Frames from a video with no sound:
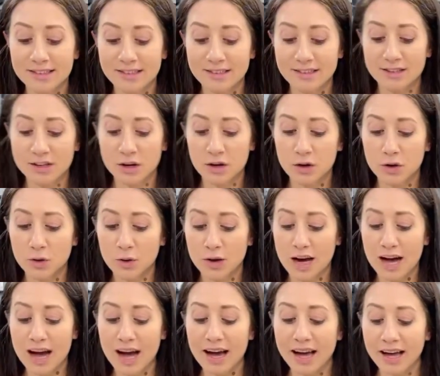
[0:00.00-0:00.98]
So
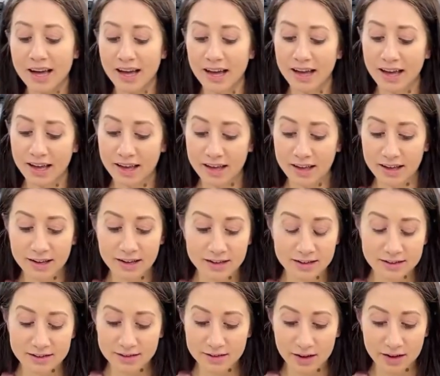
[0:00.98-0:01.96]
I
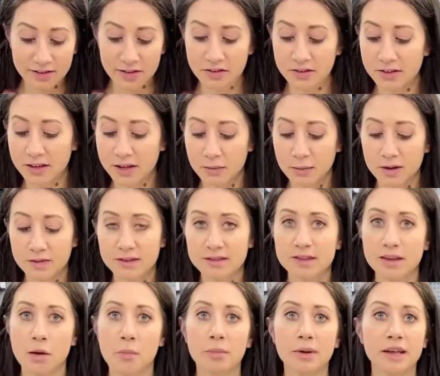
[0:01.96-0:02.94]
love everything about this
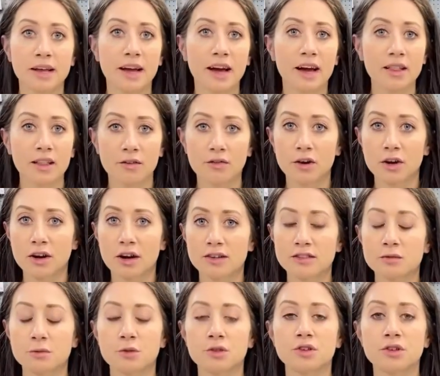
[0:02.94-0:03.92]
company. I love their
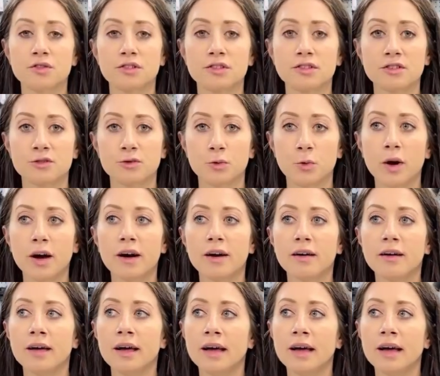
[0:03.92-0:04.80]
customer service as well.